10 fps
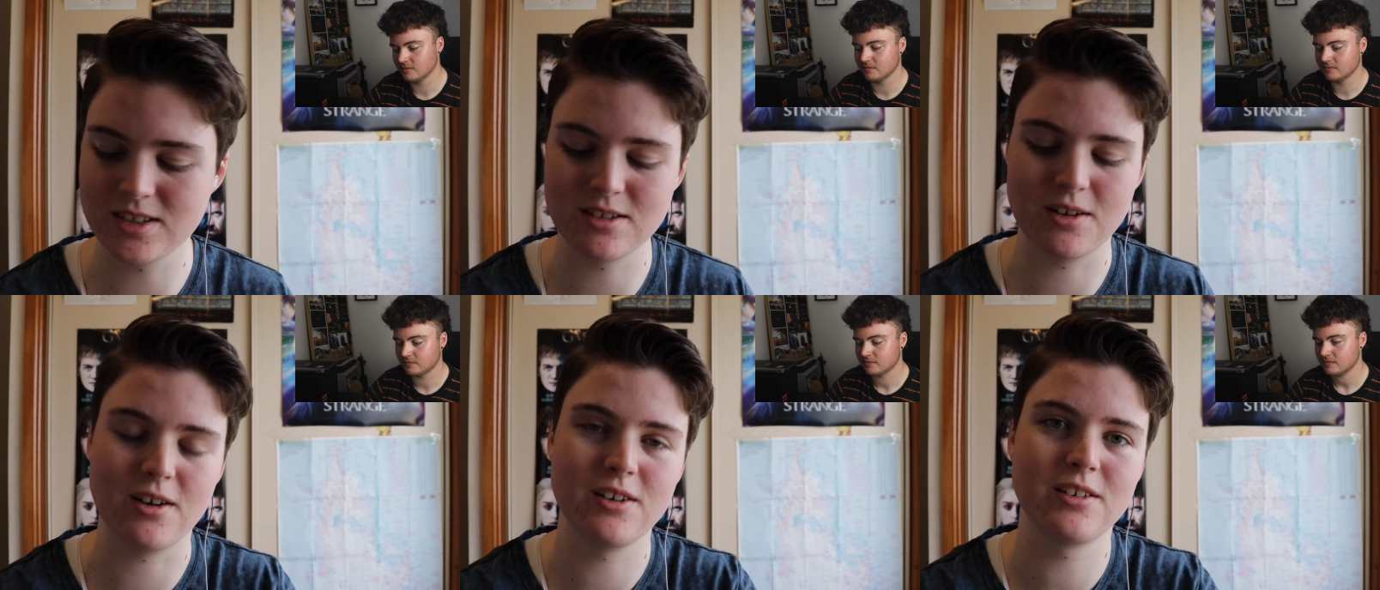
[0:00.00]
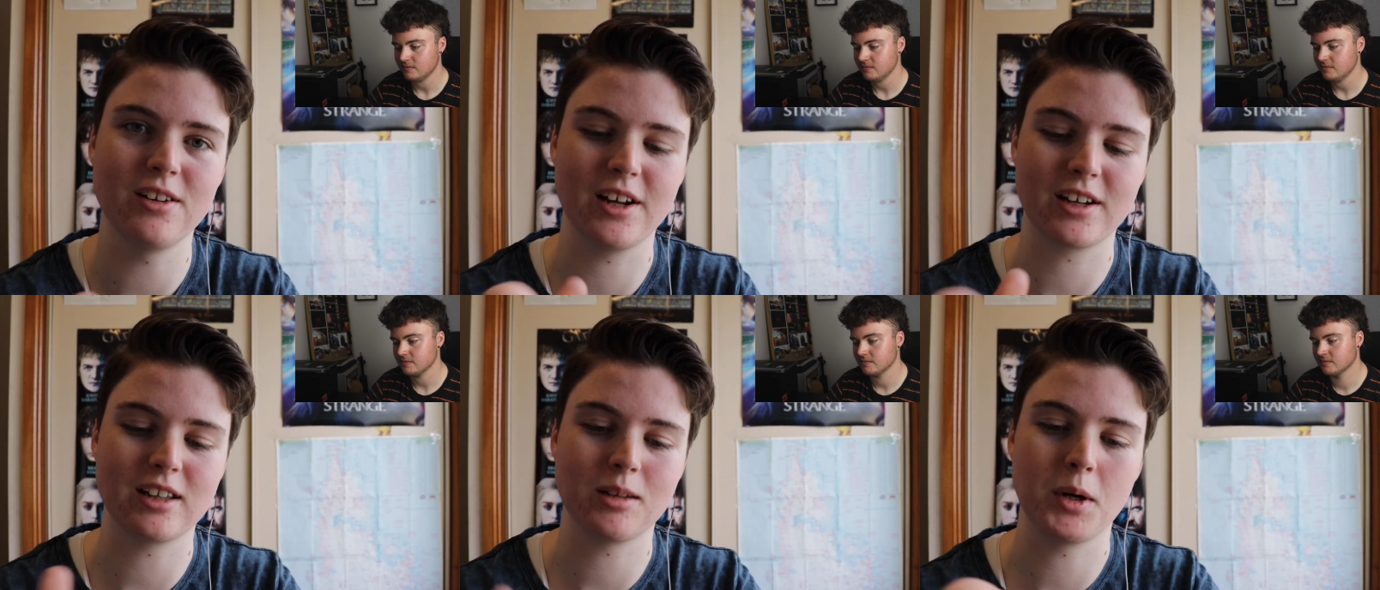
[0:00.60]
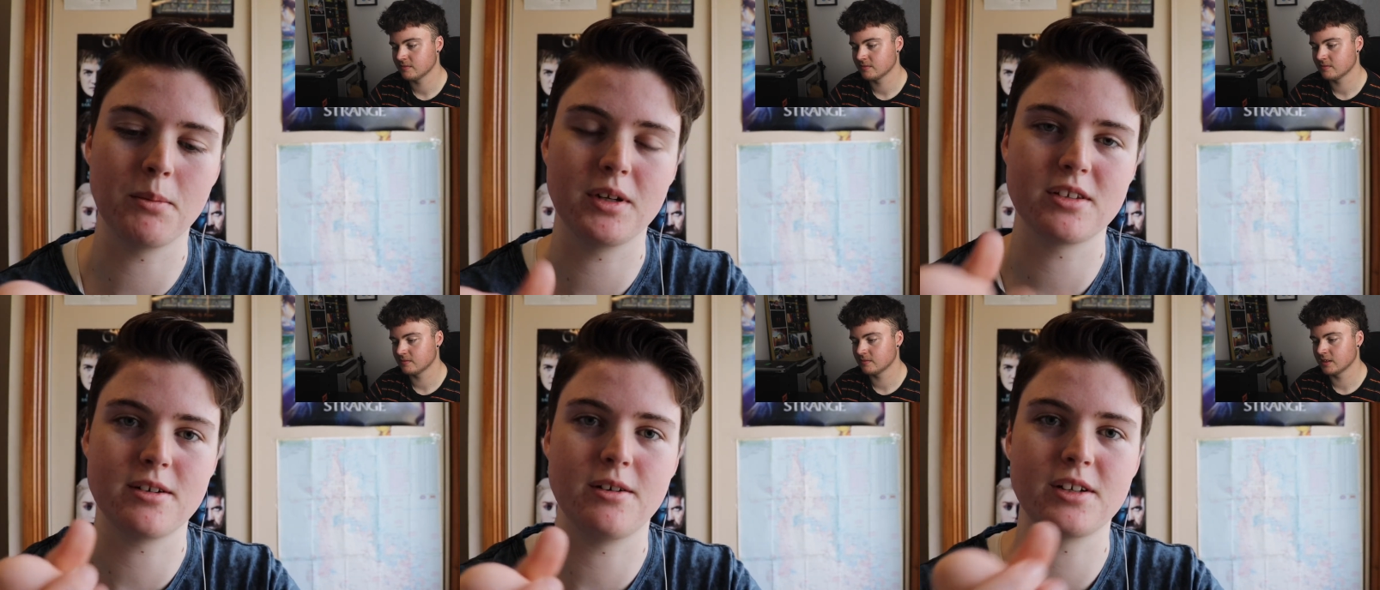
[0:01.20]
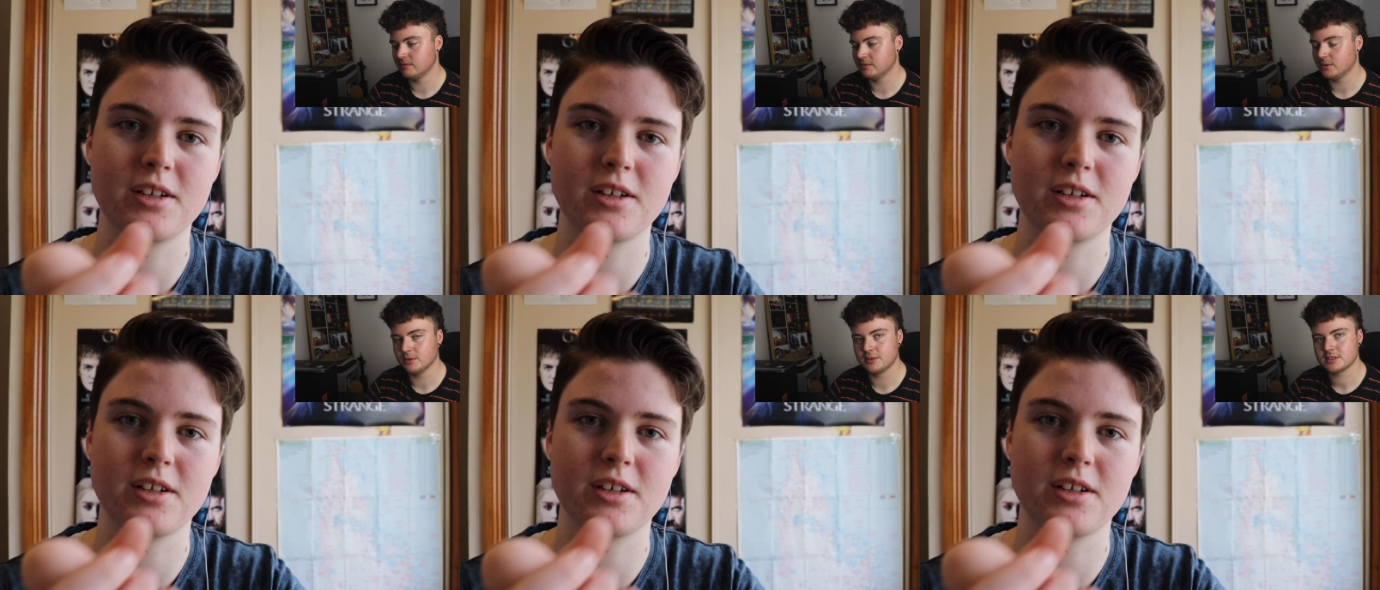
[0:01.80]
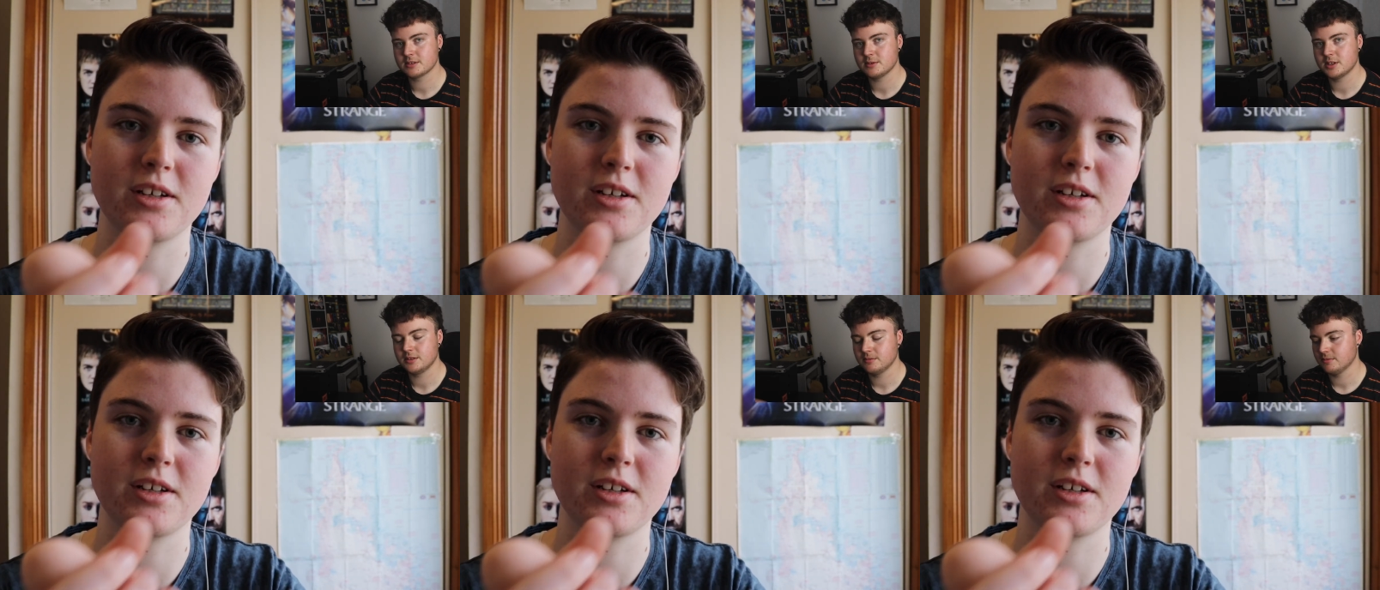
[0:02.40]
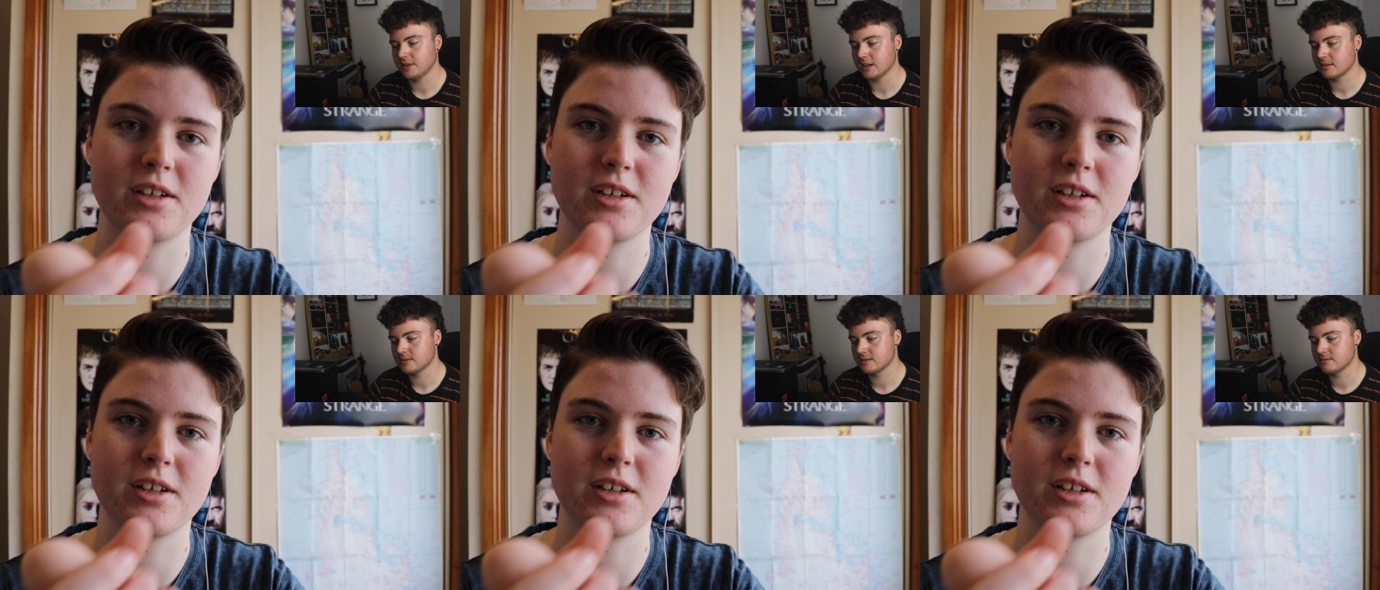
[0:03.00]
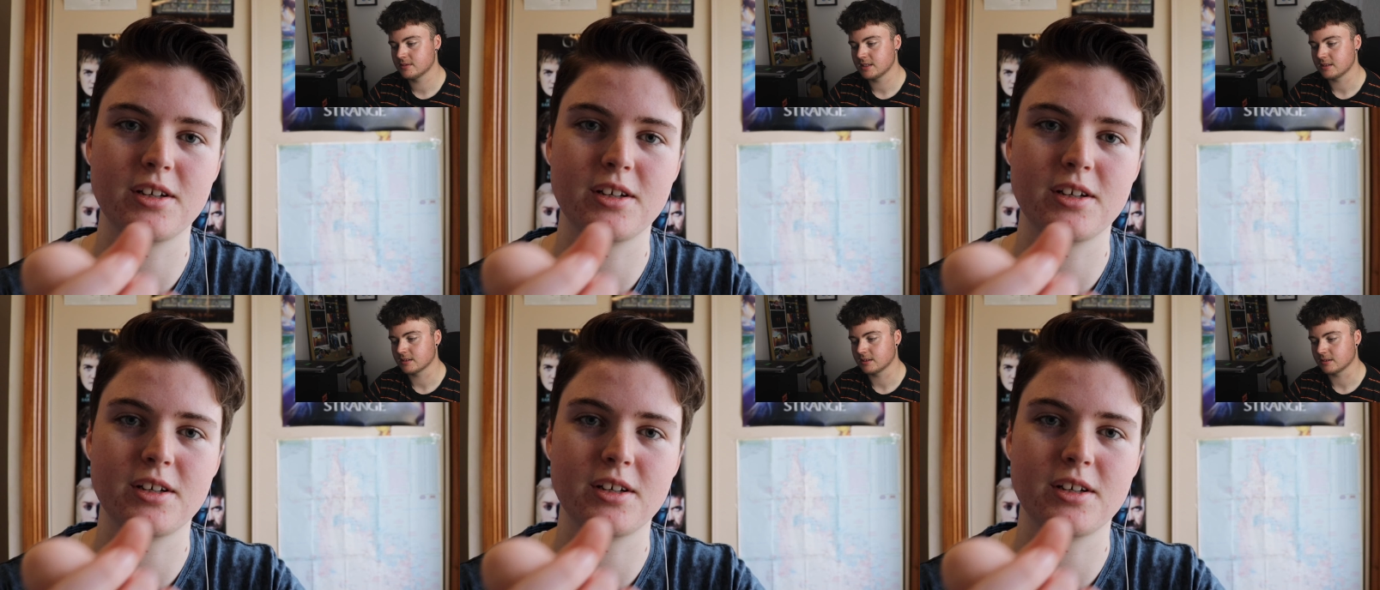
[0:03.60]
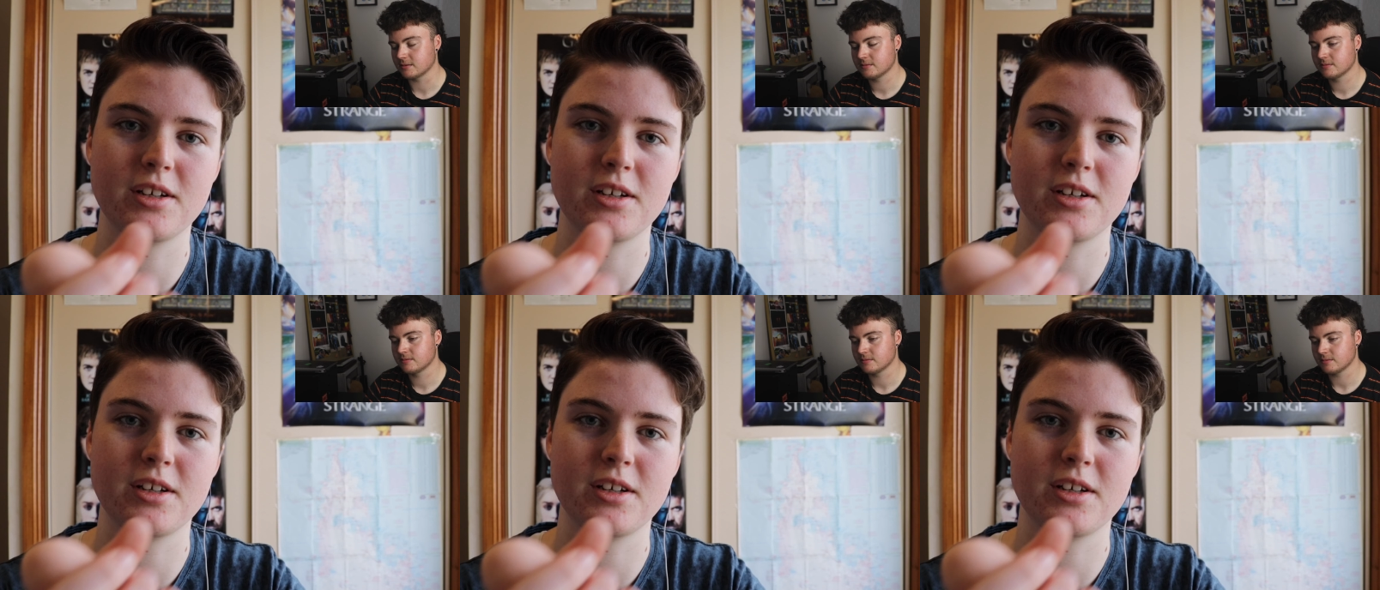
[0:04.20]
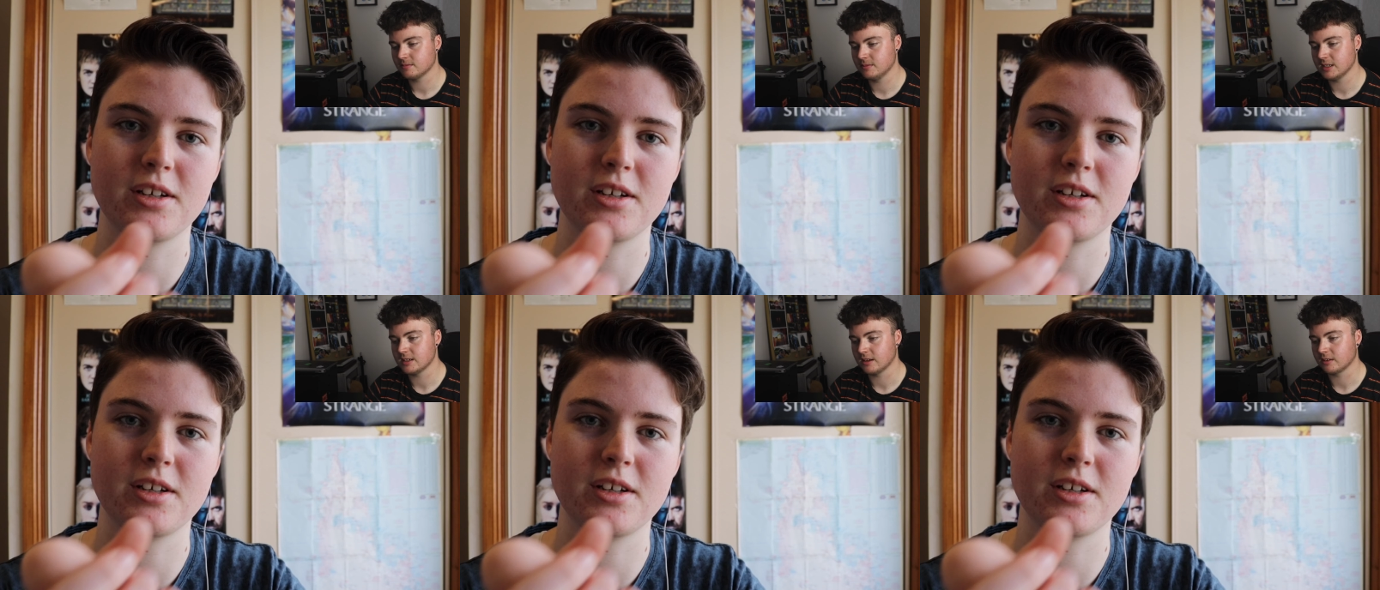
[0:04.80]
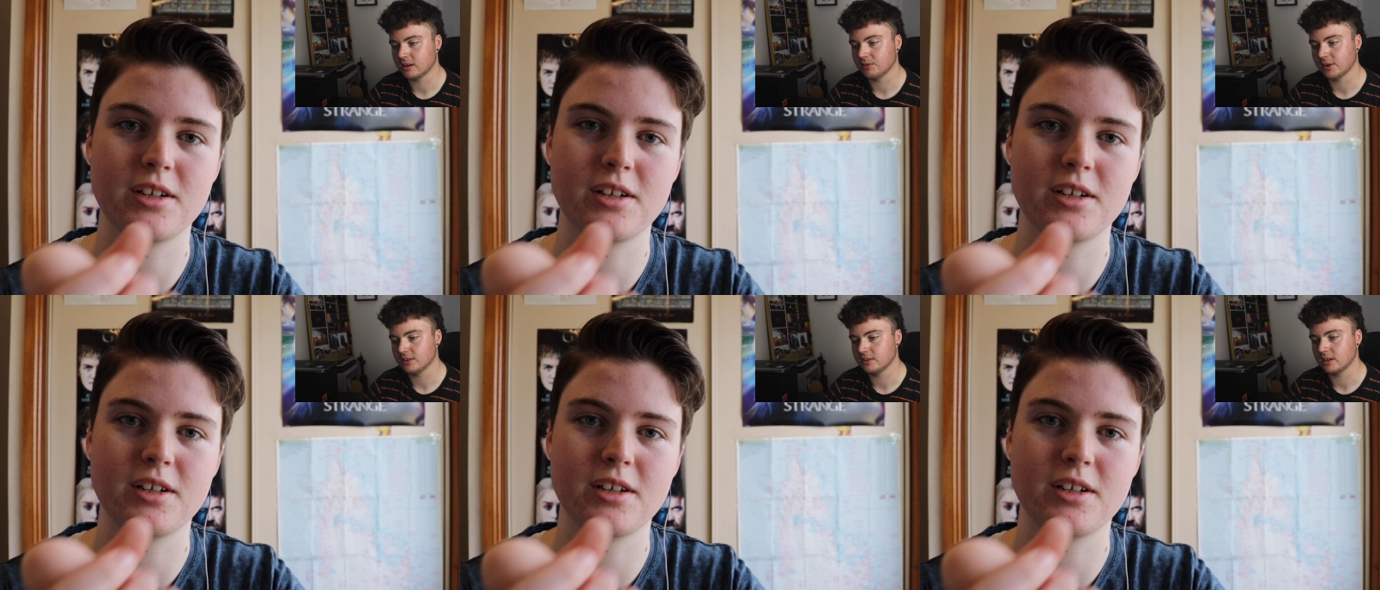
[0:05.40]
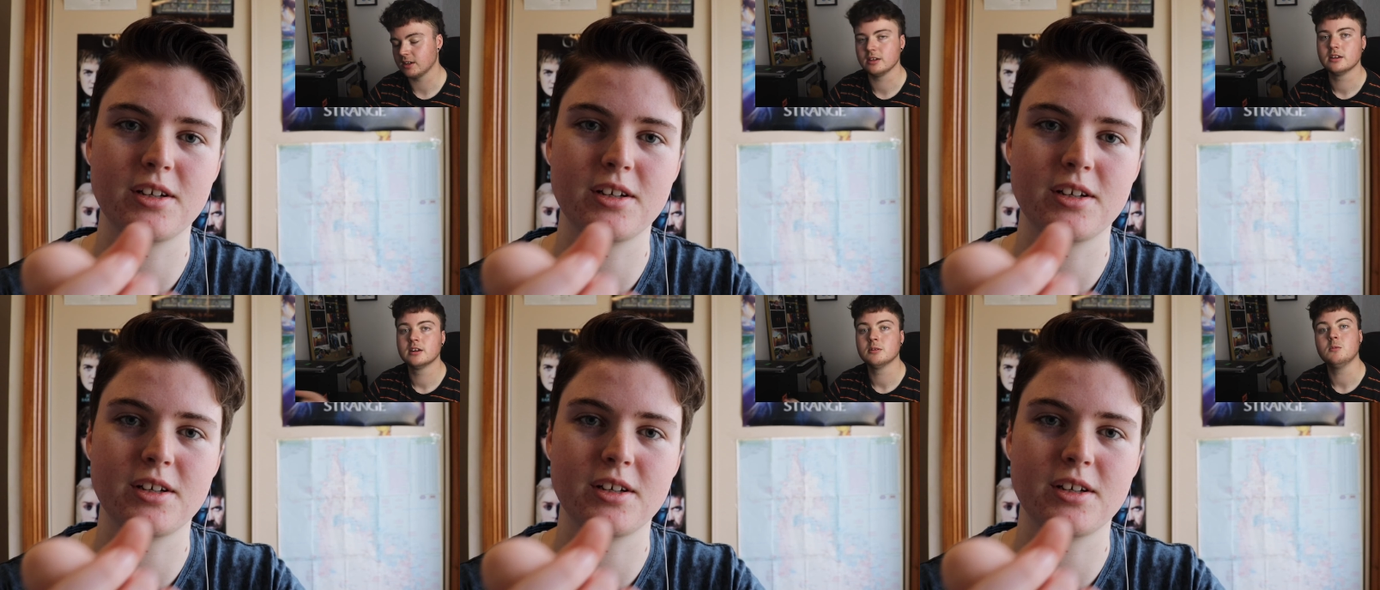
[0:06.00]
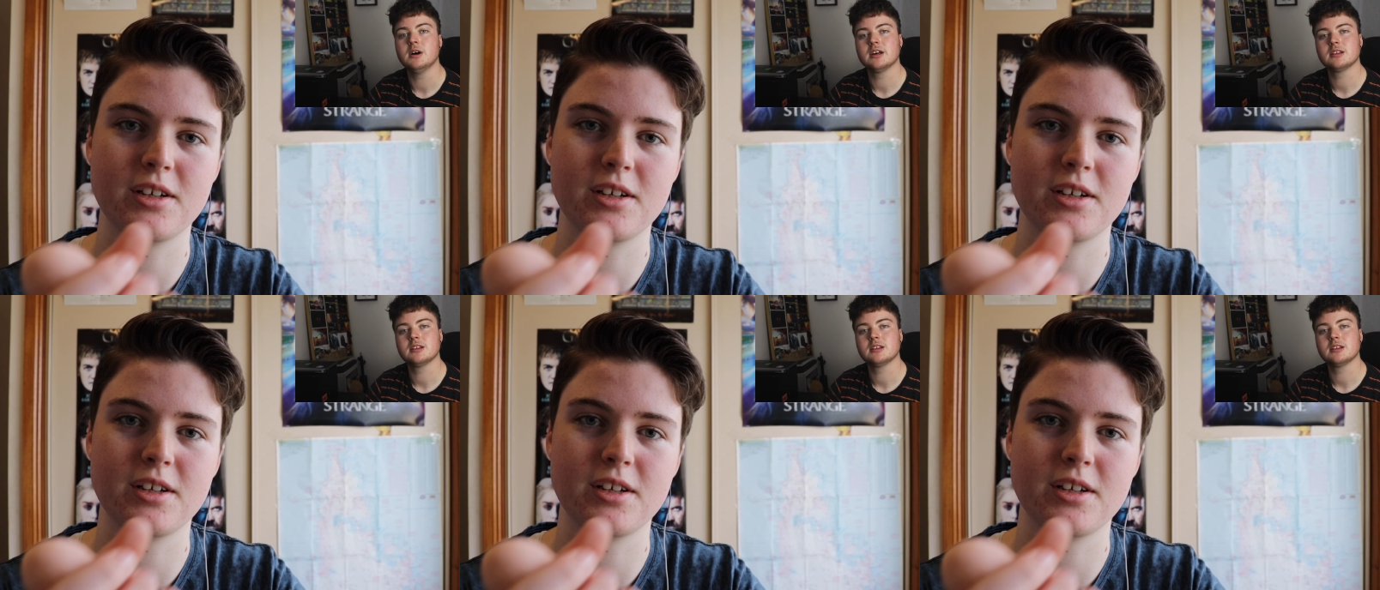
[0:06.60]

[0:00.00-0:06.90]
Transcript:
Speaker 1: not, like at the moment it's not.
Speaker 2: For this one, that silicone, it does get very sticky. One